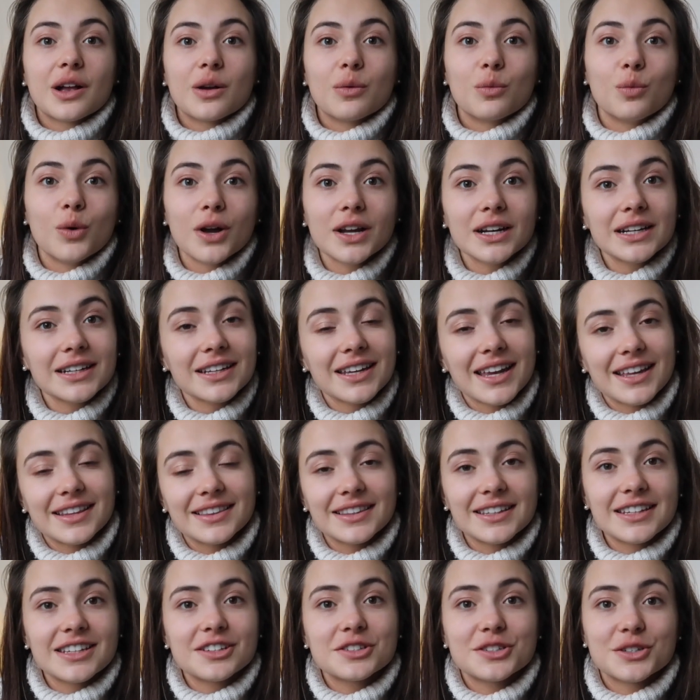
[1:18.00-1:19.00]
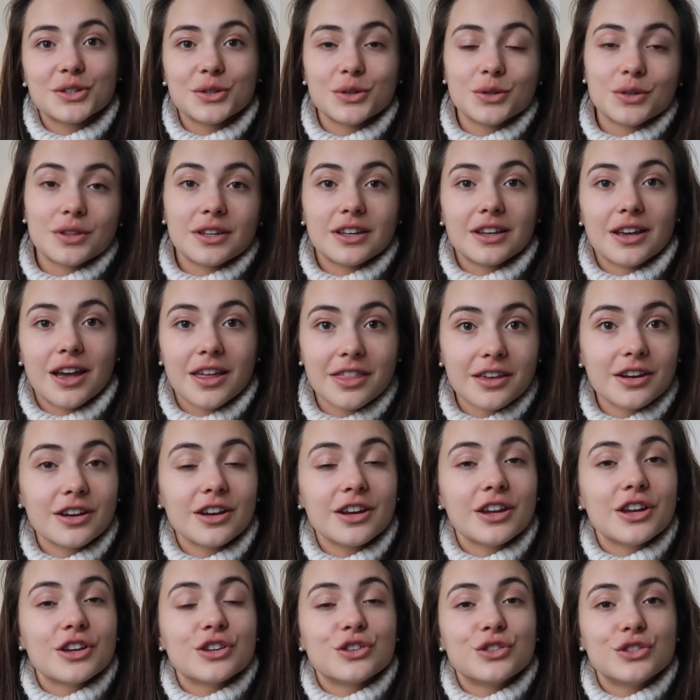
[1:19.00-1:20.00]
One can lead to the other
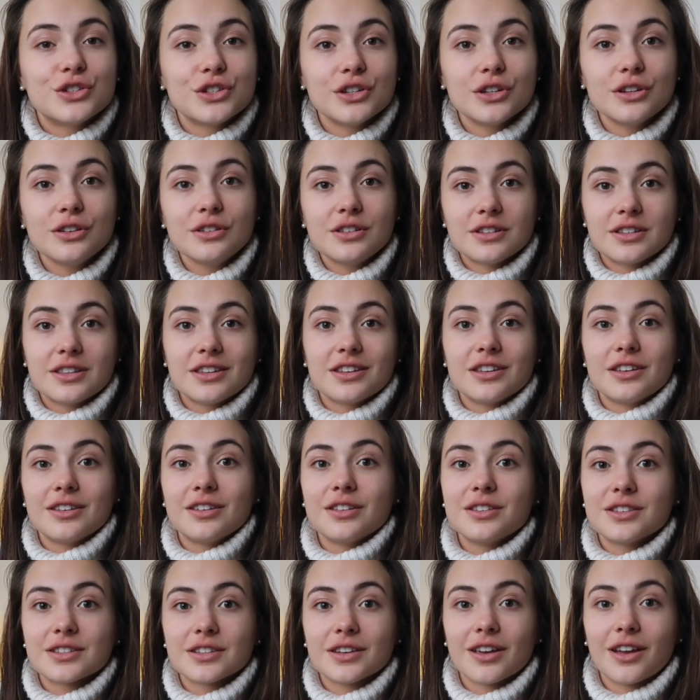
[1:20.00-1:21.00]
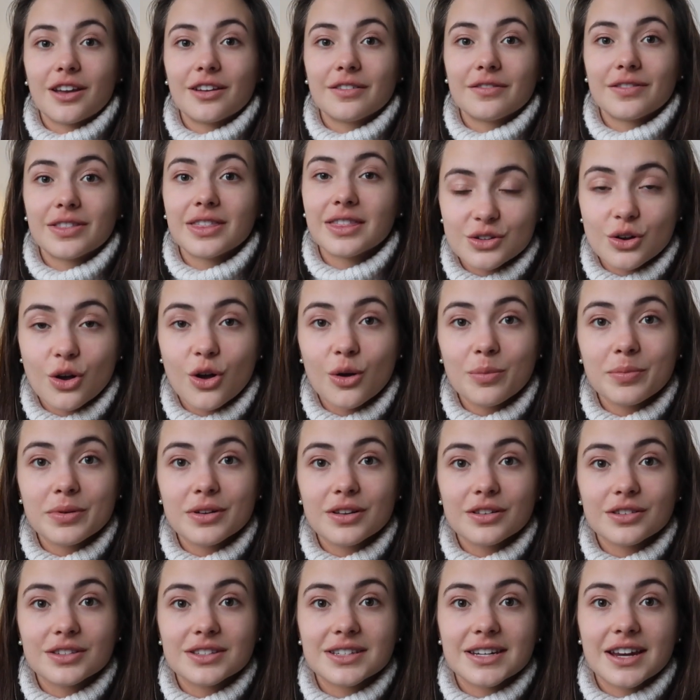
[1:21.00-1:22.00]
due to the use of
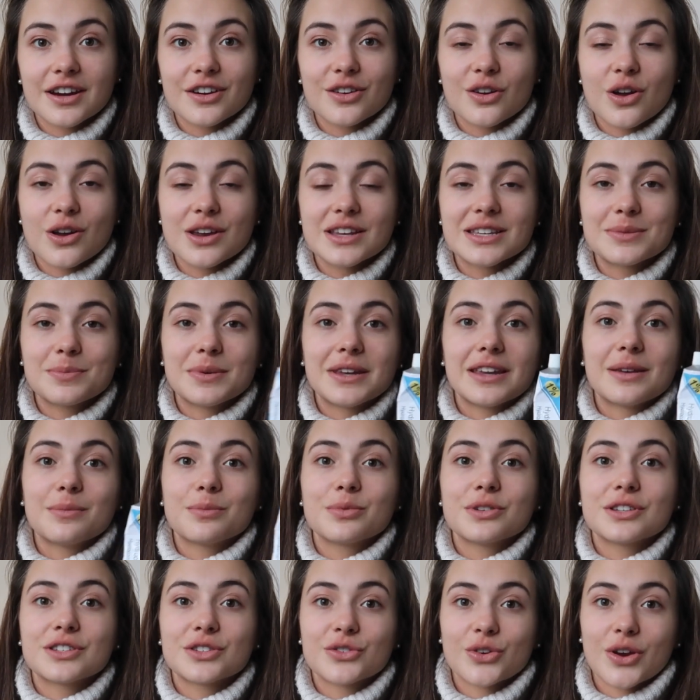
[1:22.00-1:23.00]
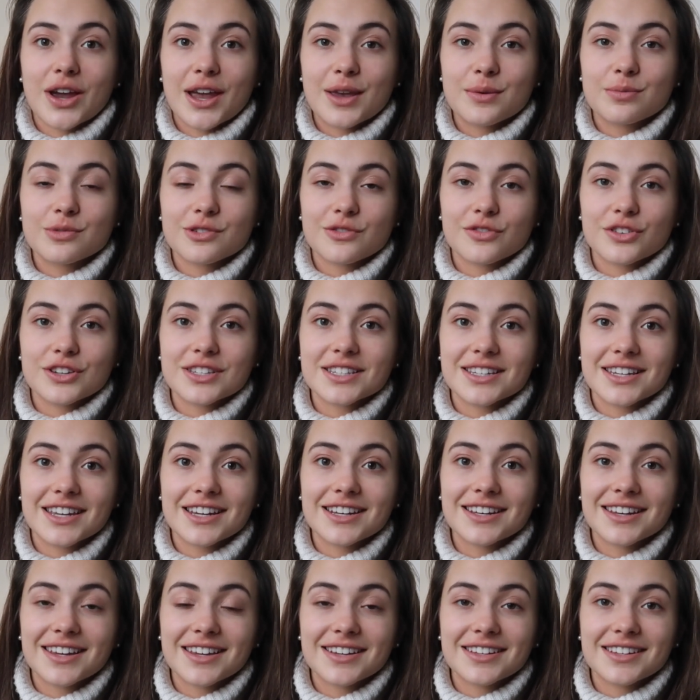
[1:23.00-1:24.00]
topical steroids being prescribed for
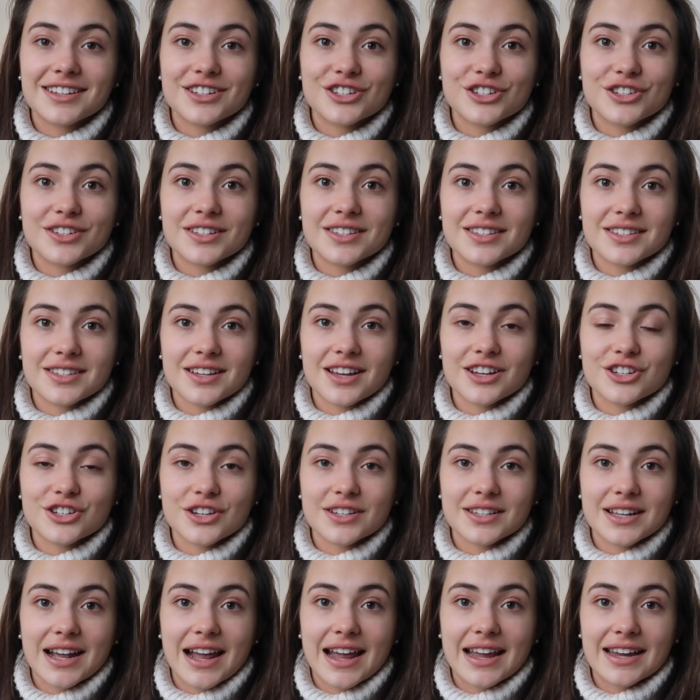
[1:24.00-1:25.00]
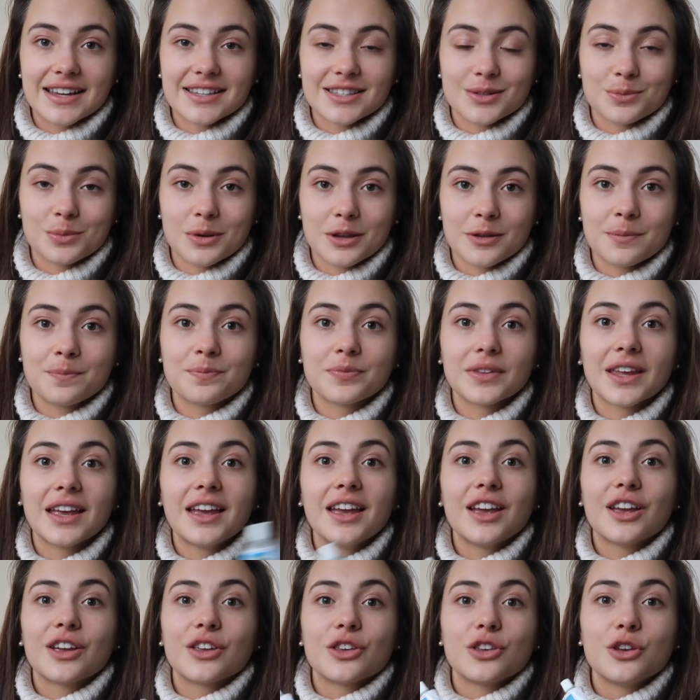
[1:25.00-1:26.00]
skin conditions such as eczema.
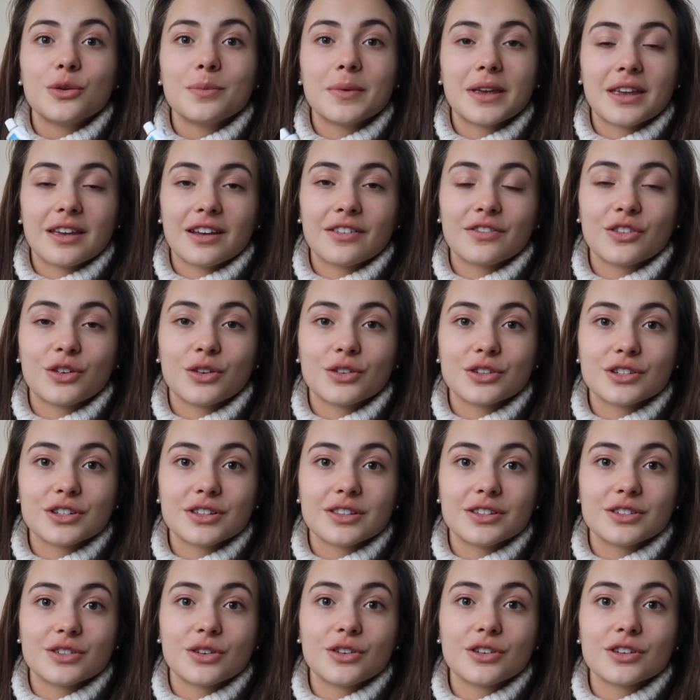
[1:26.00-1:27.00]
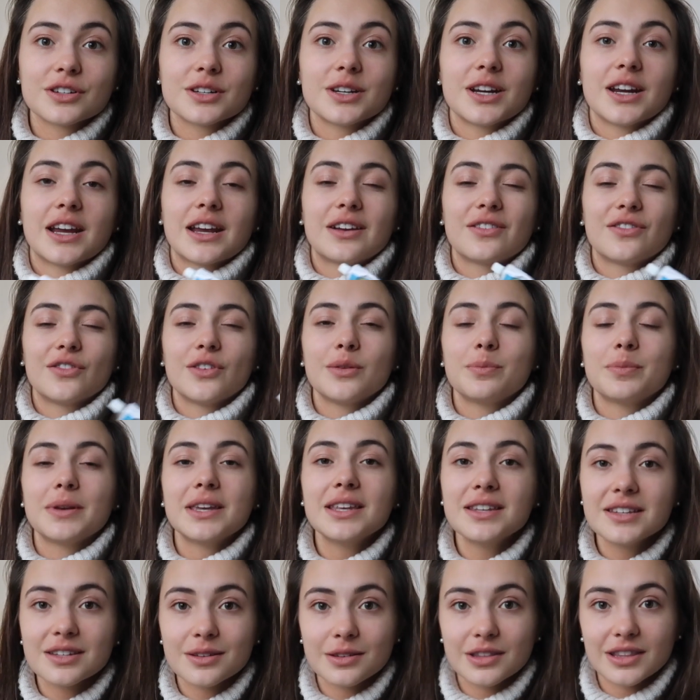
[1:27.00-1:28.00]
You may have gone to the doctor and
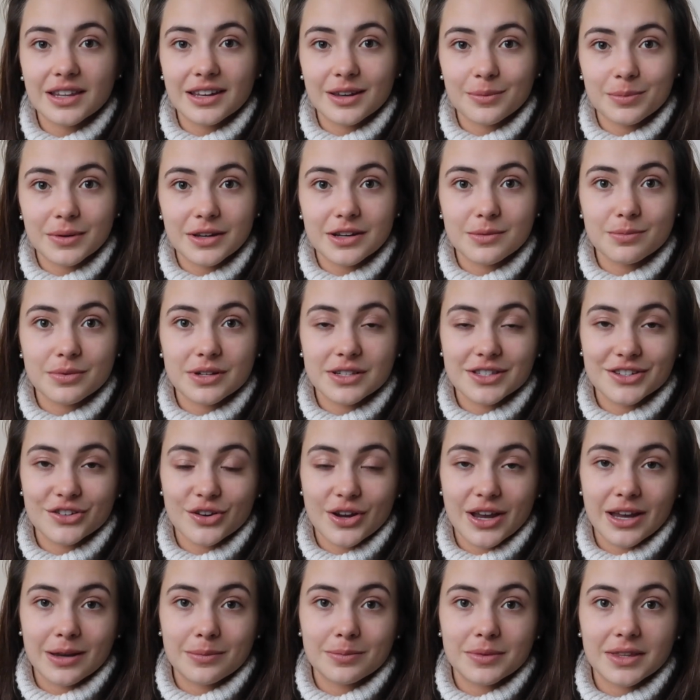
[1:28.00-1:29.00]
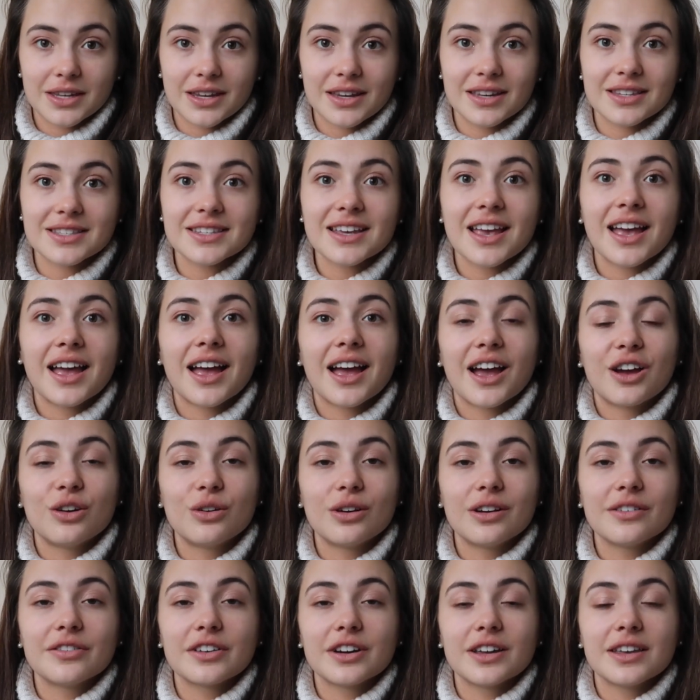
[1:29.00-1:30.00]
repeatedly been prescribed these.
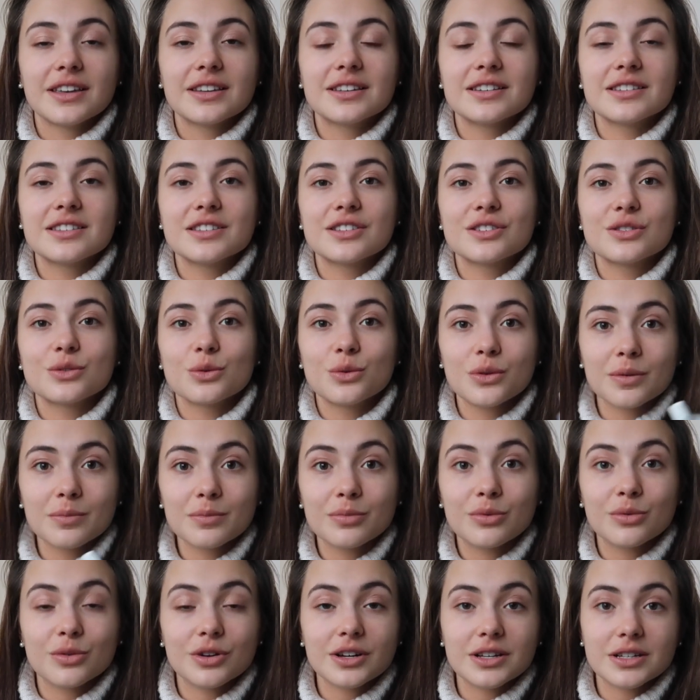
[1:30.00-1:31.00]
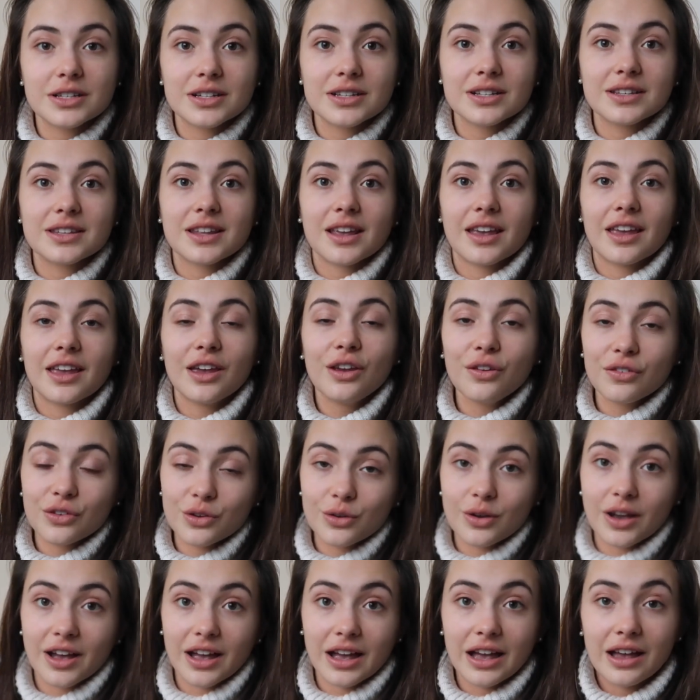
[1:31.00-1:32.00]
However, it is so important that if
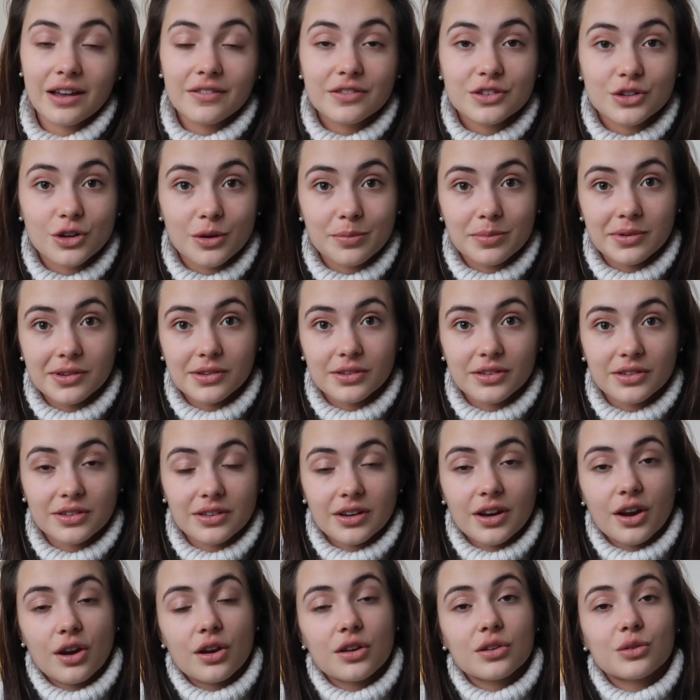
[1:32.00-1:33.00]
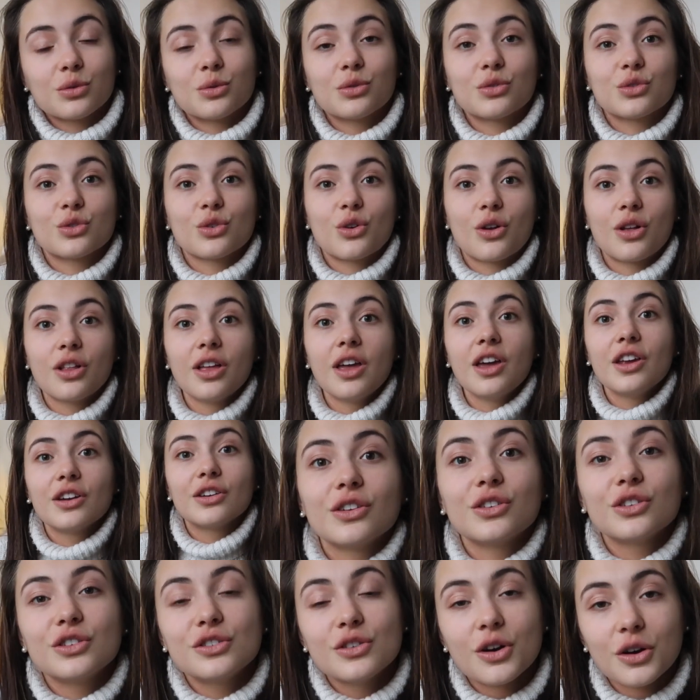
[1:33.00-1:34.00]
you have topical steroid withdrawal,
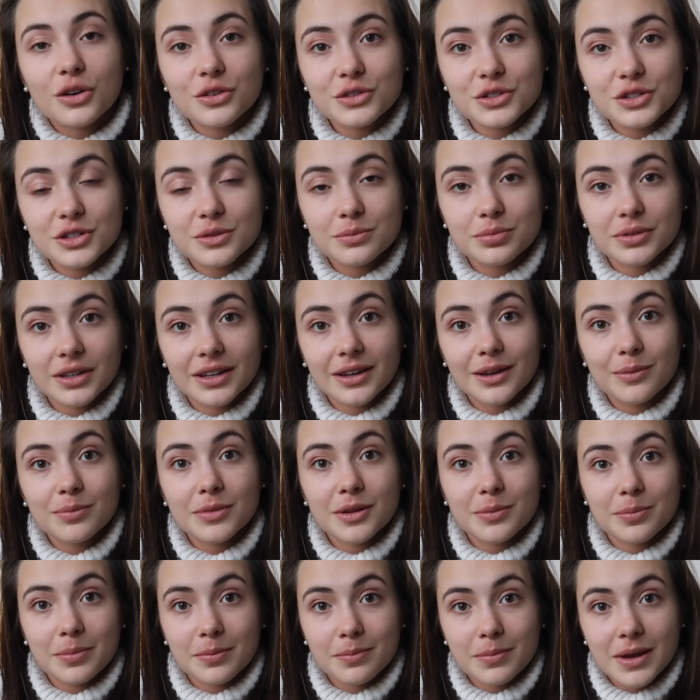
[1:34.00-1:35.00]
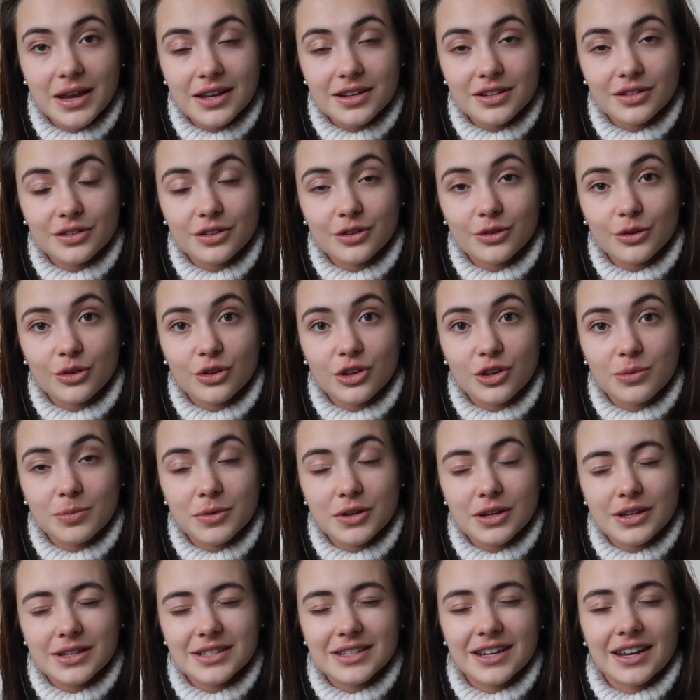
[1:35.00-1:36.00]
not to blame the medical
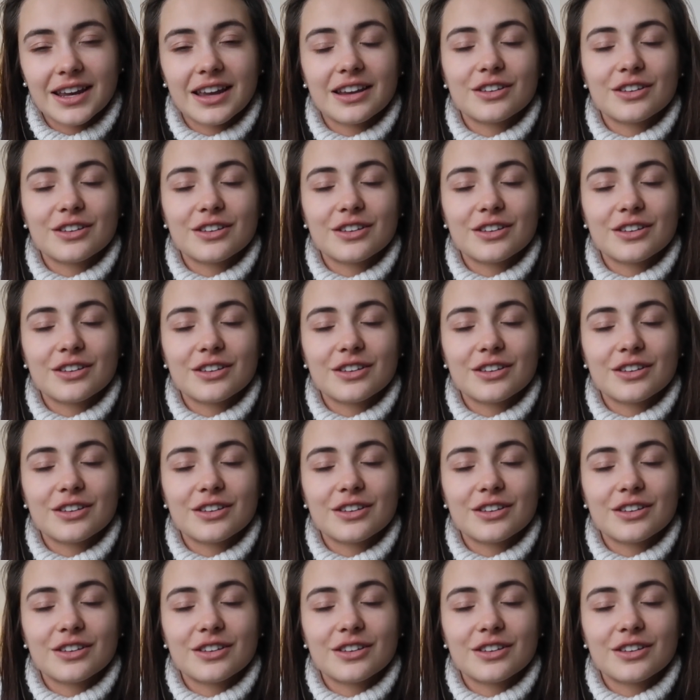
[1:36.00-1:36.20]
community